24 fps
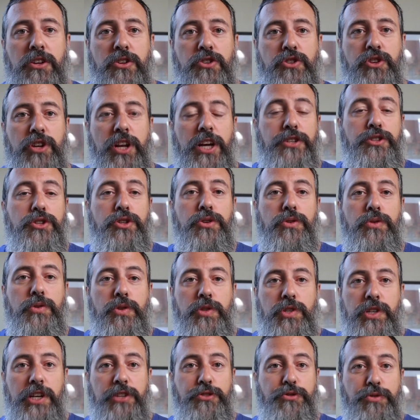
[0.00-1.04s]
Should I
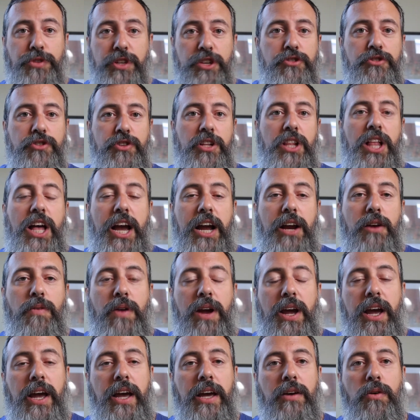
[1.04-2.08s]
choose a traditional
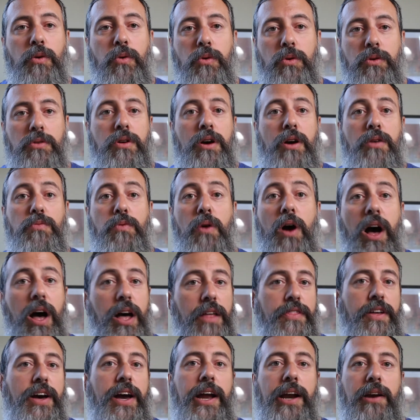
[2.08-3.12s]
IRA or a
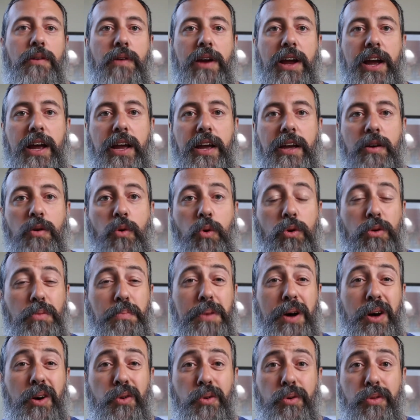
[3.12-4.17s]
Roth IRA or
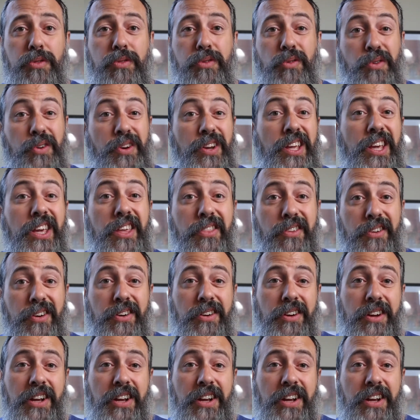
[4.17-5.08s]
both or neither?